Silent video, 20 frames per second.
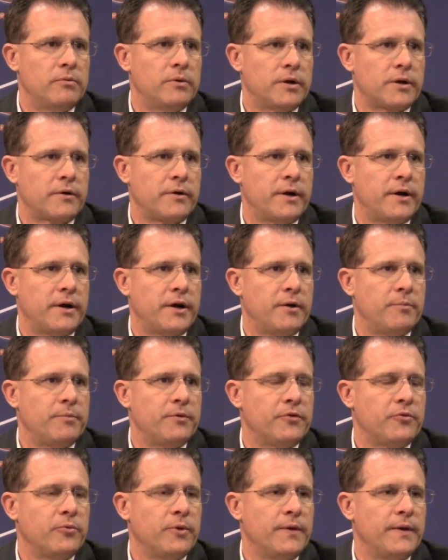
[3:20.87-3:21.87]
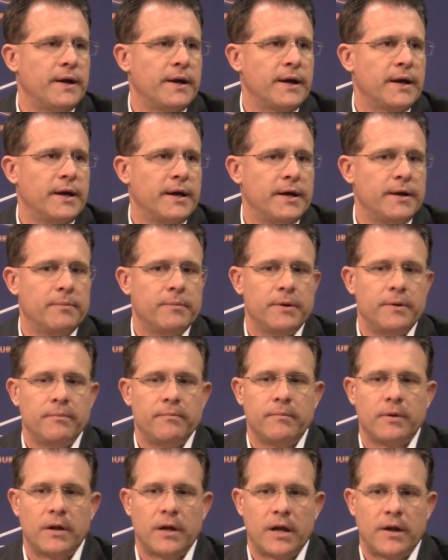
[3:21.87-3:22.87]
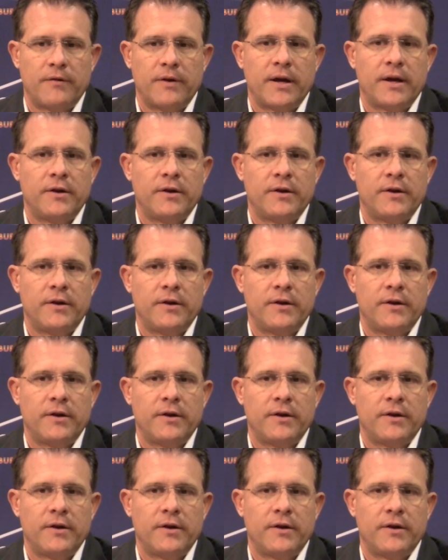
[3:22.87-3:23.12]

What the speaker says: The crowd helped us win that game, and a lot of